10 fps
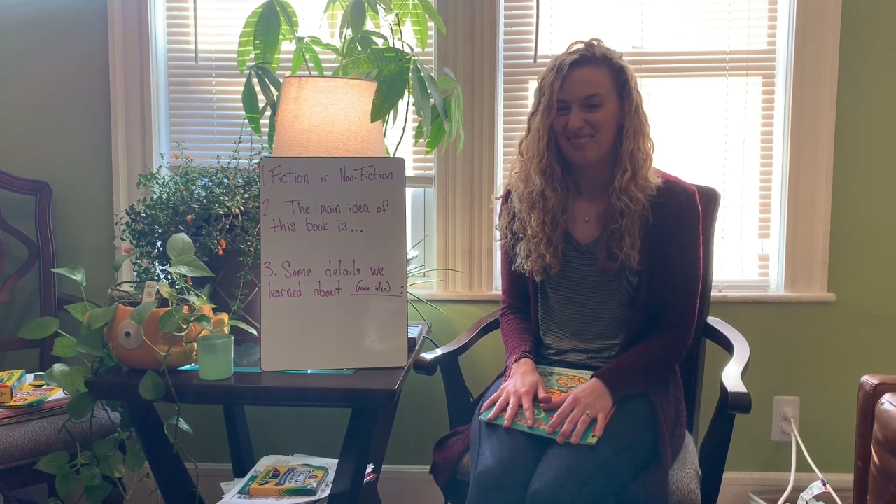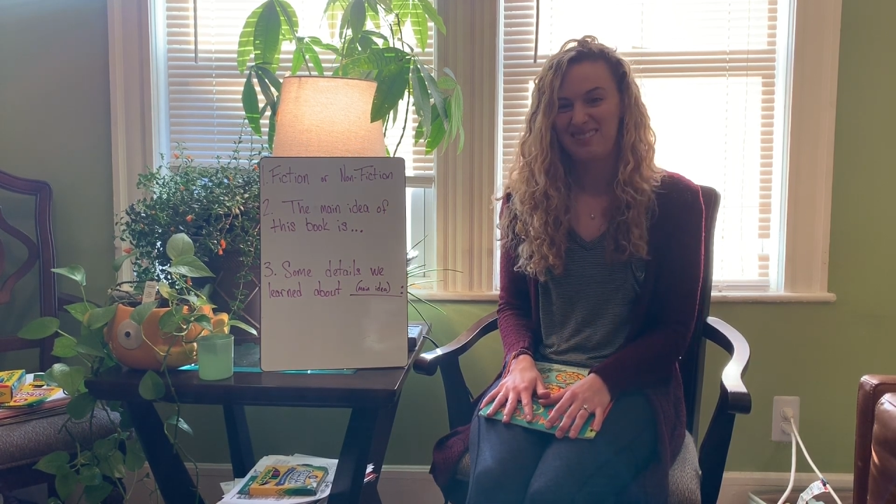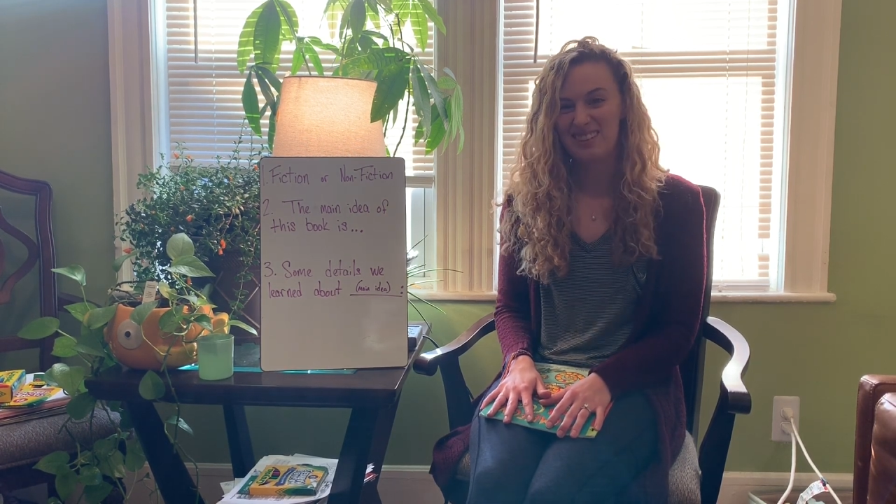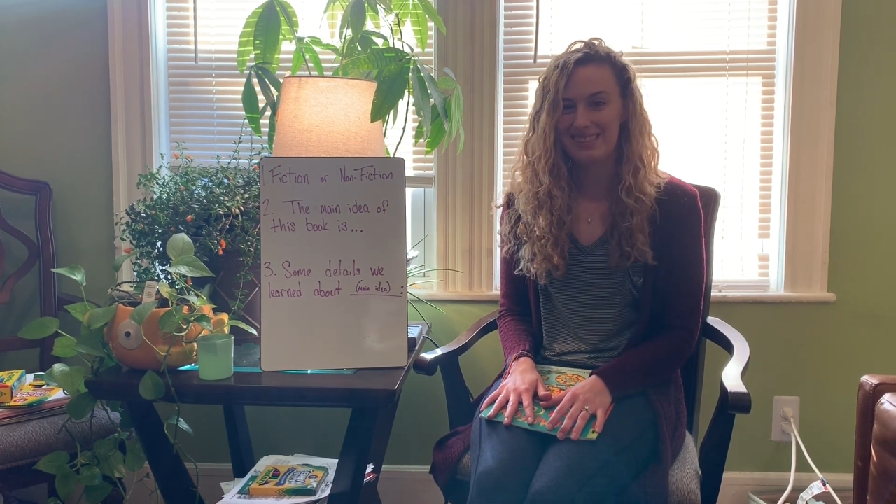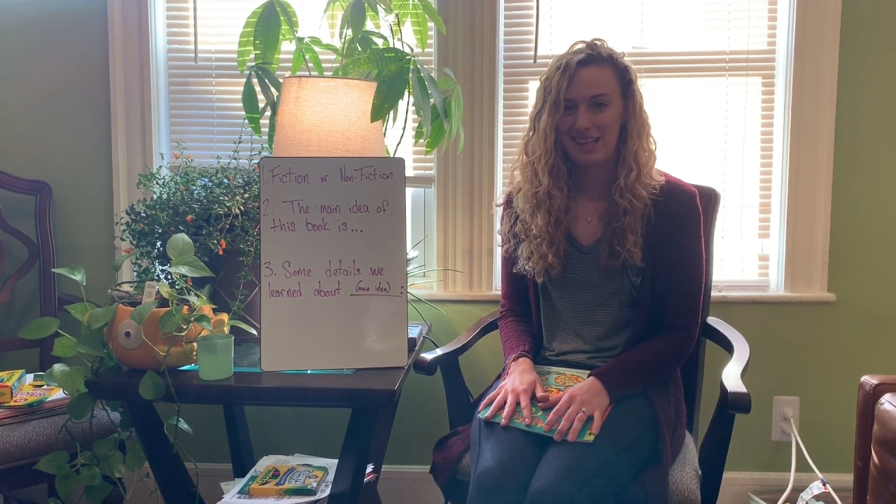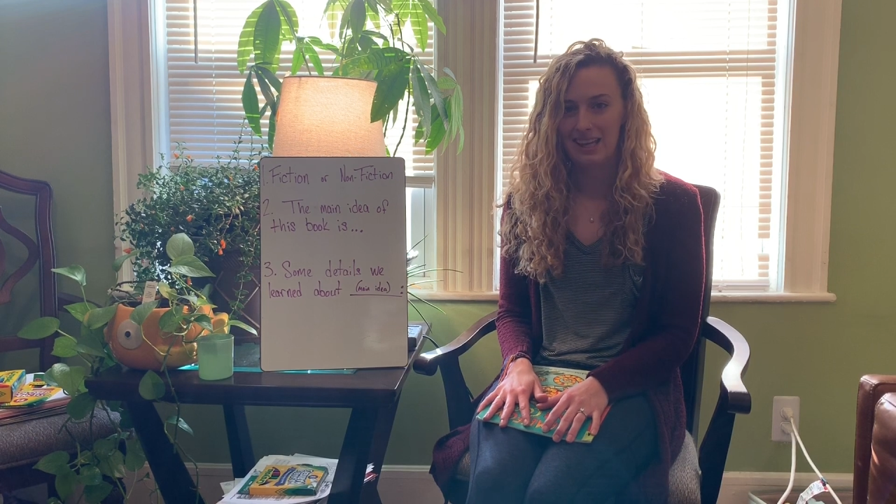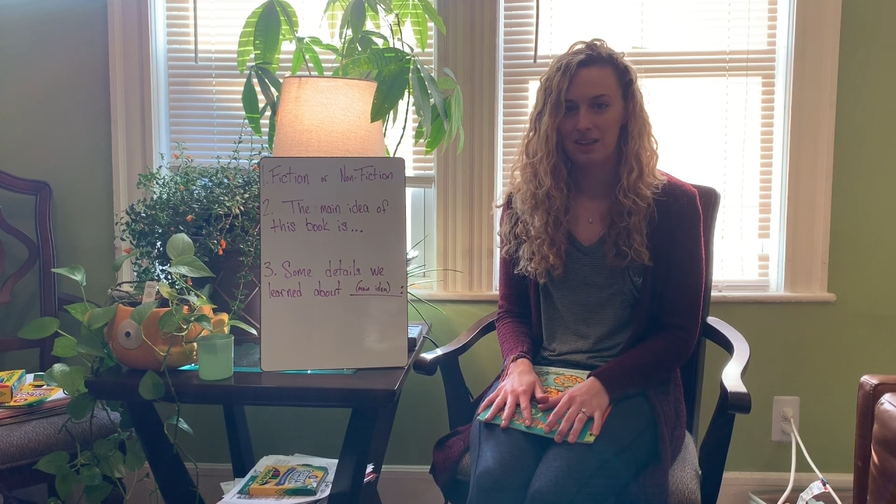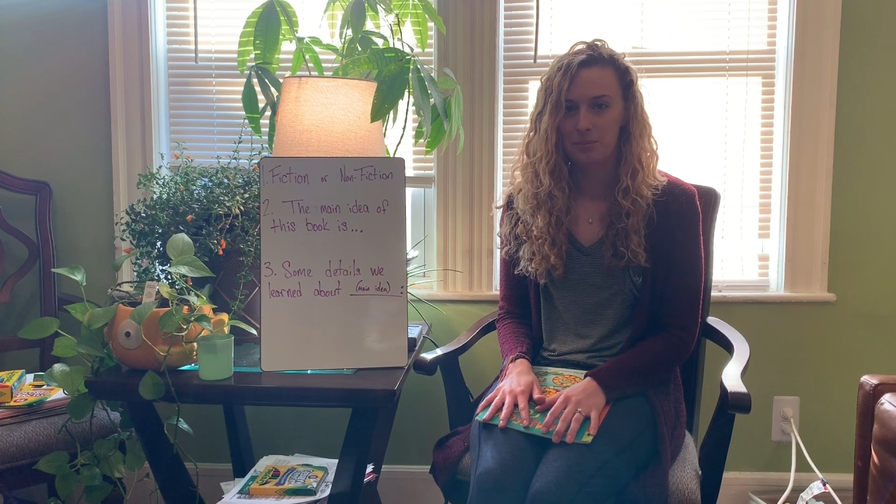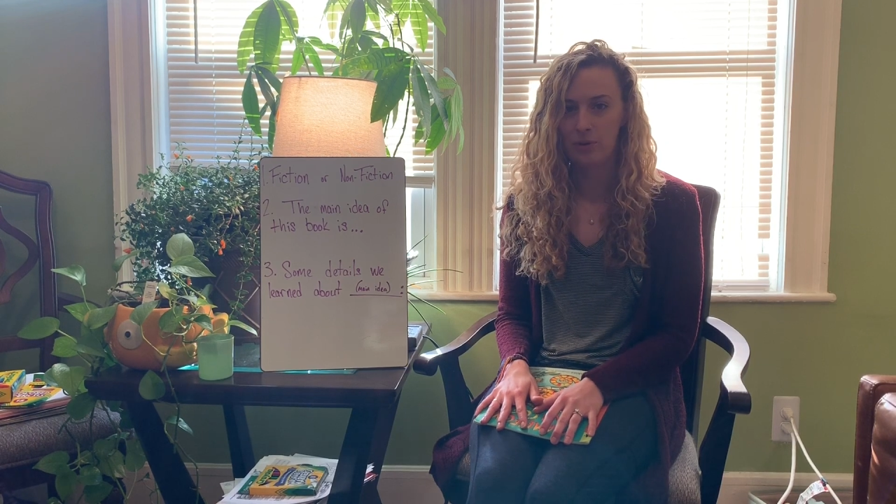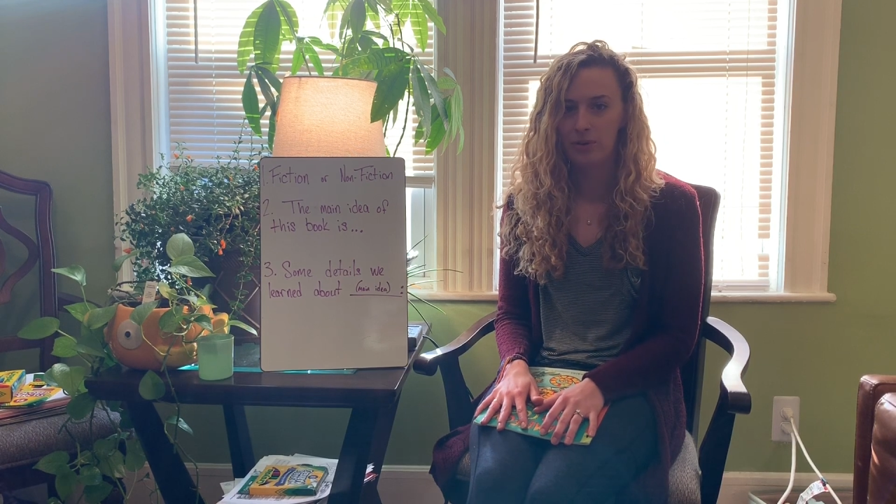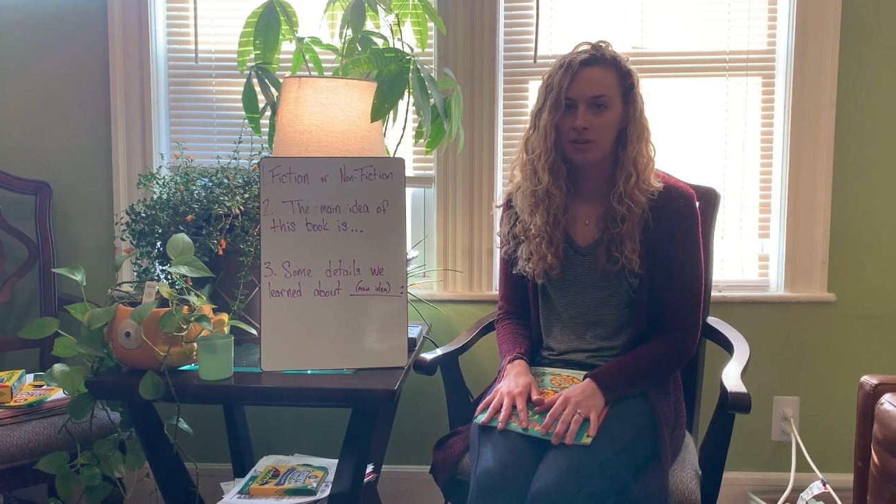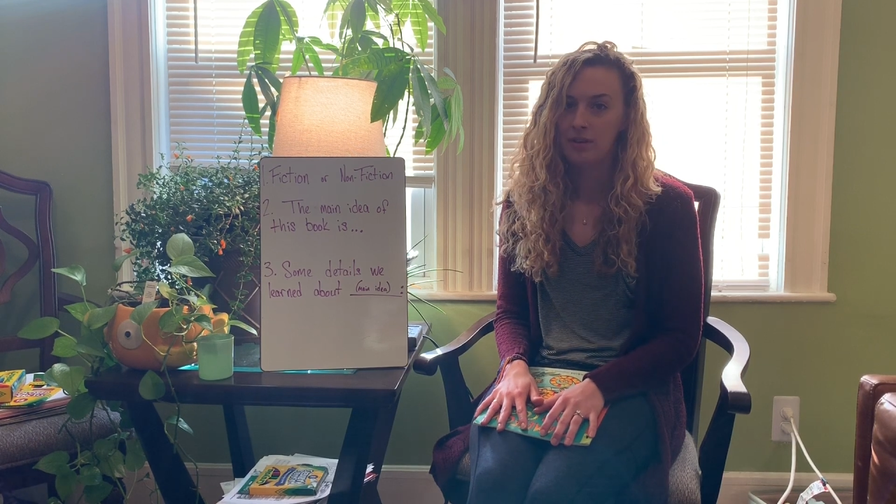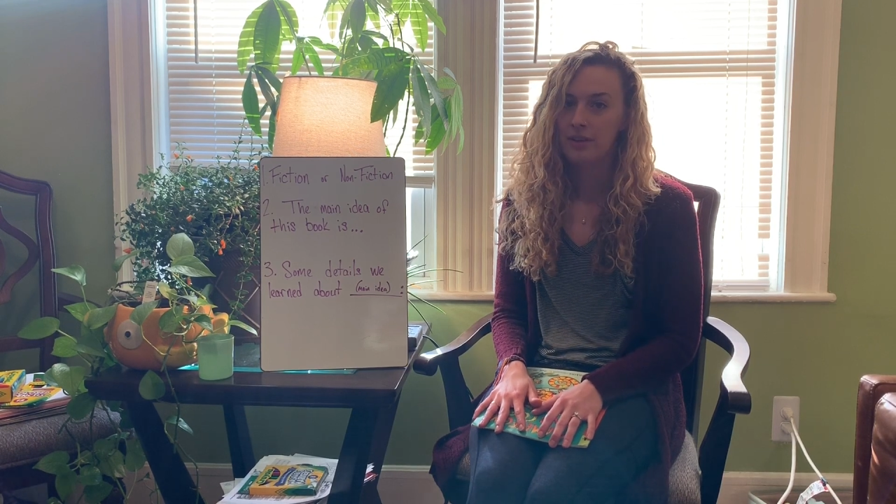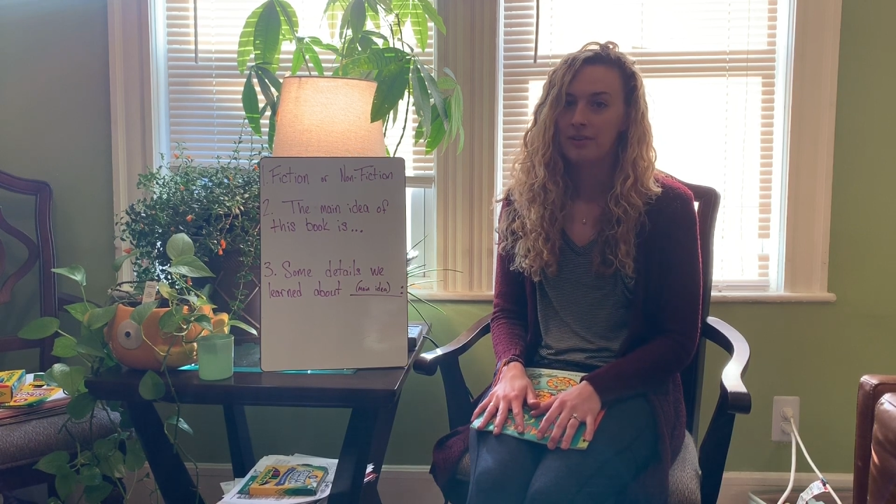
This animal